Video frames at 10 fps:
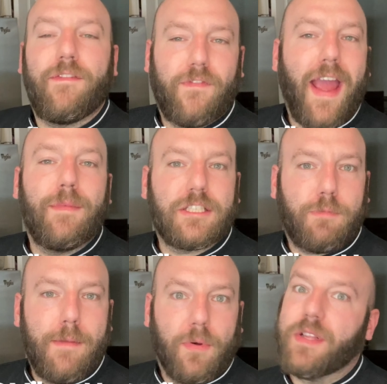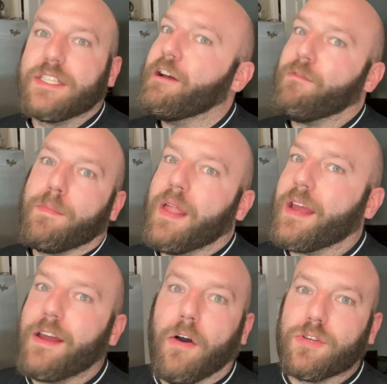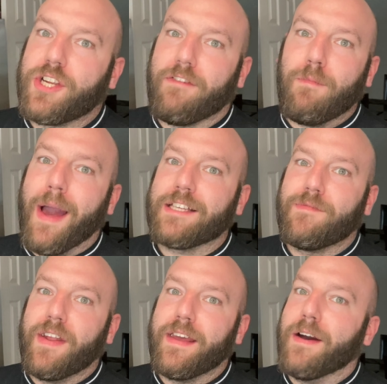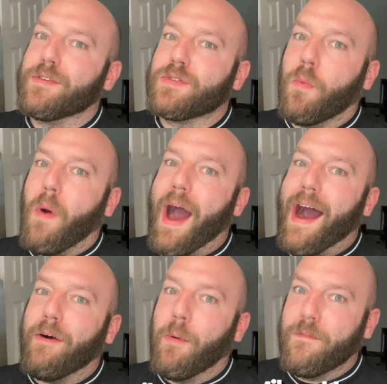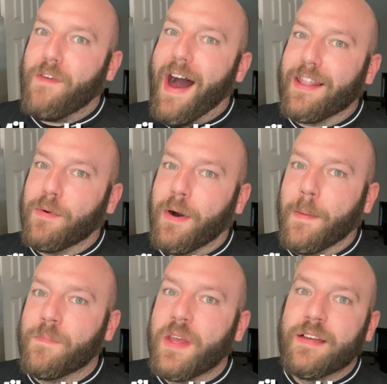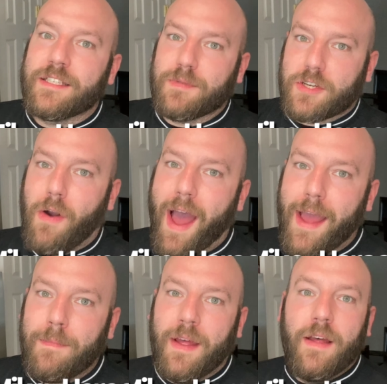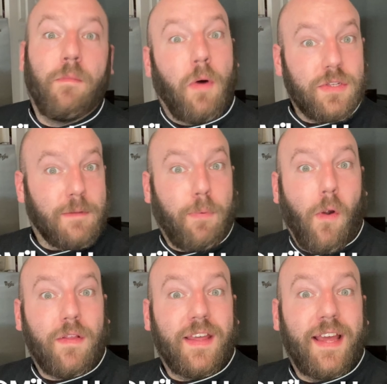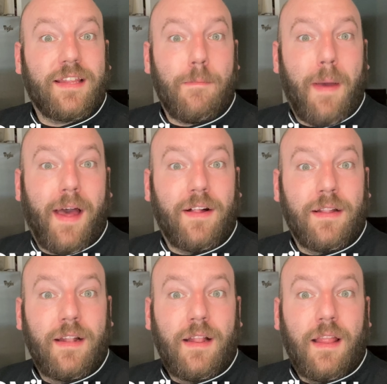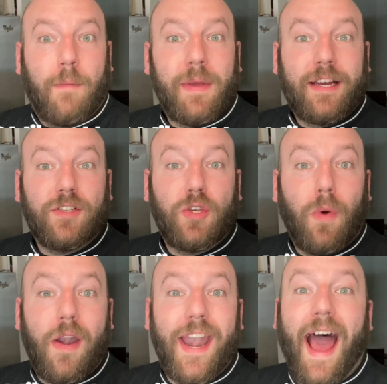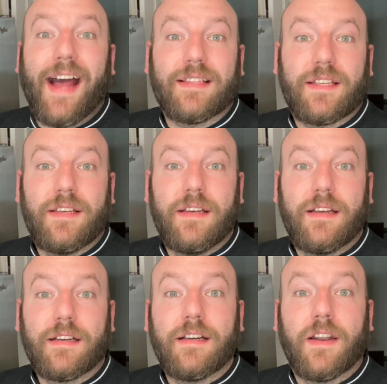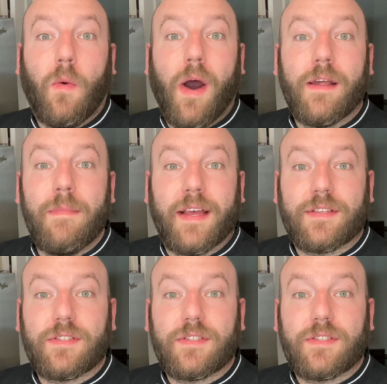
famous people and stuff and be like, yo, Chef Mike's videos. Wow, follow them, subscribe. Most importantly, hit the bell because you are not gonna wanna miss